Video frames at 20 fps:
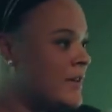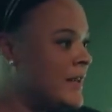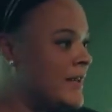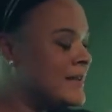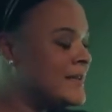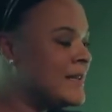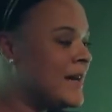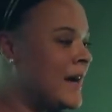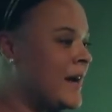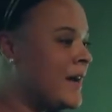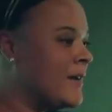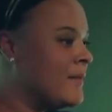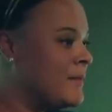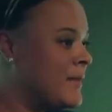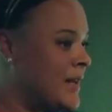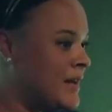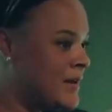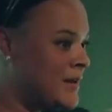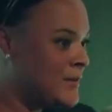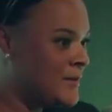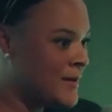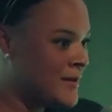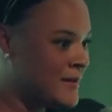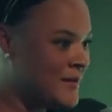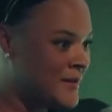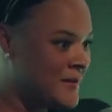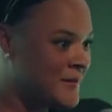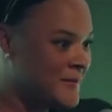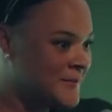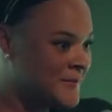the entire menu with
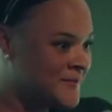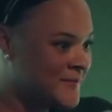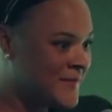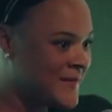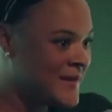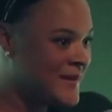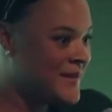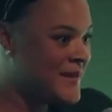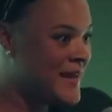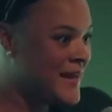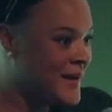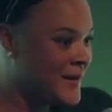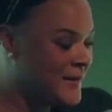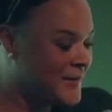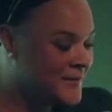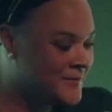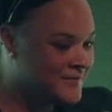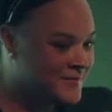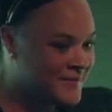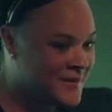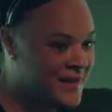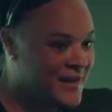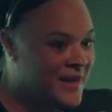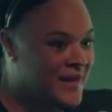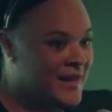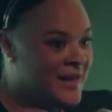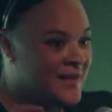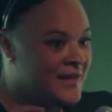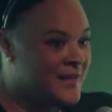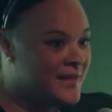you. Now,
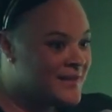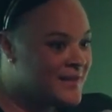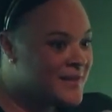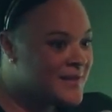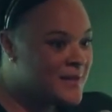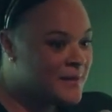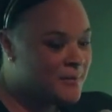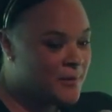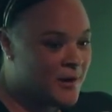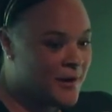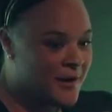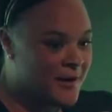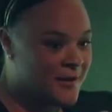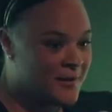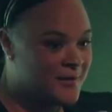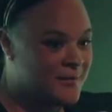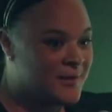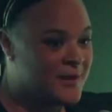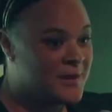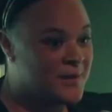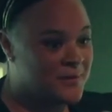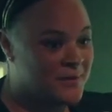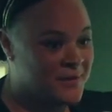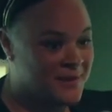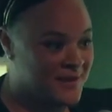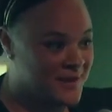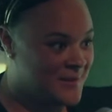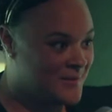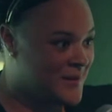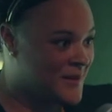this is the part that's
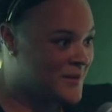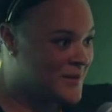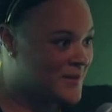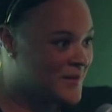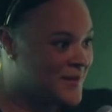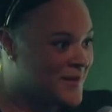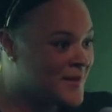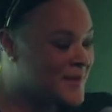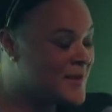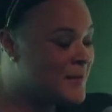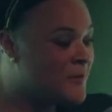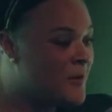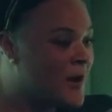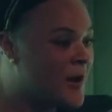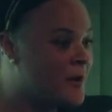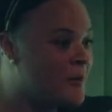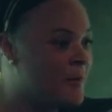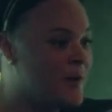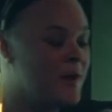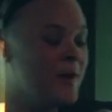really special. This is the part where